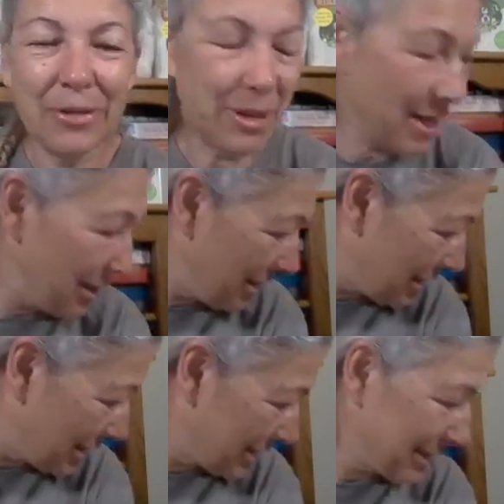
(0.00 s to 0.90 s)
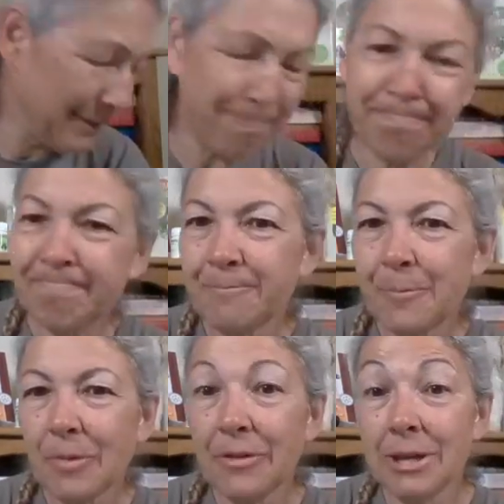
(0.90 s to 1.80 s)

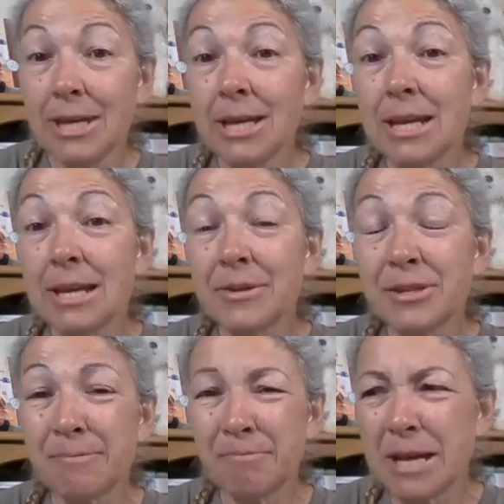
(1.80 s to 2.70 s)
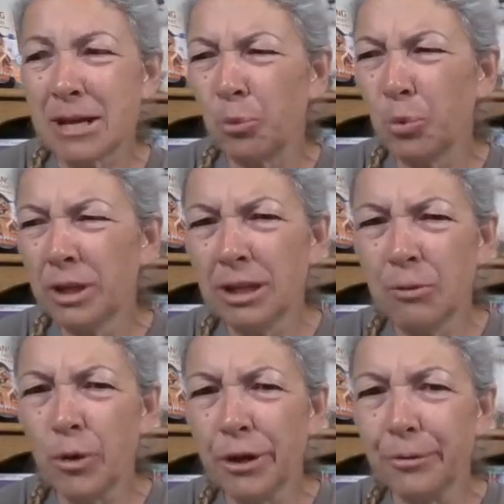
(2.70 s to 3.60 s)
The hinnies make a really
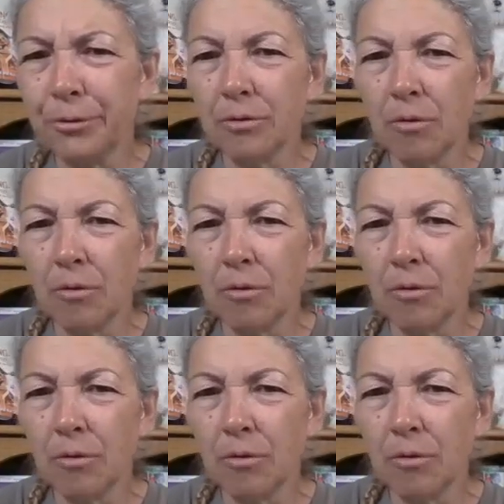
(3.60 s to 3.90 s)
weird